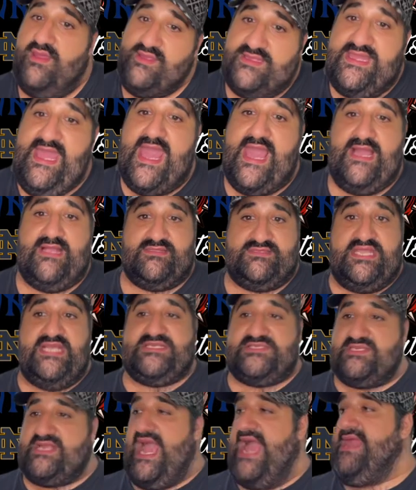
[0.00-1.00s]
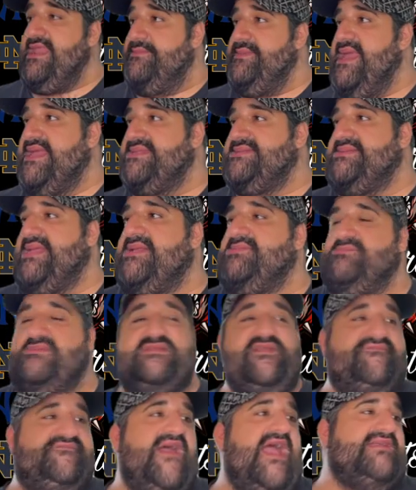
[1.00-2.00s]
Yeah, this kind of makes sense with
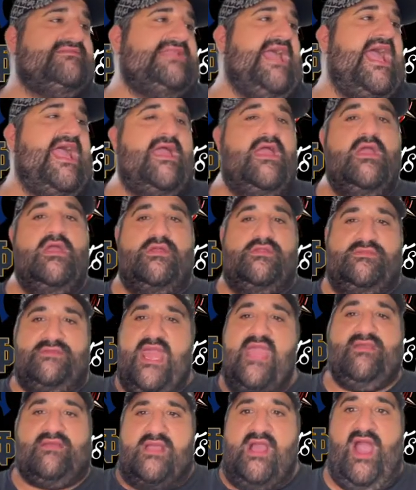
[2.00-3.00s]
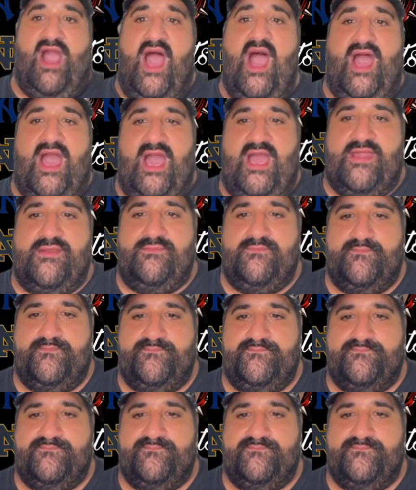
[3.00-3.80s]
the fact that Nick Khan,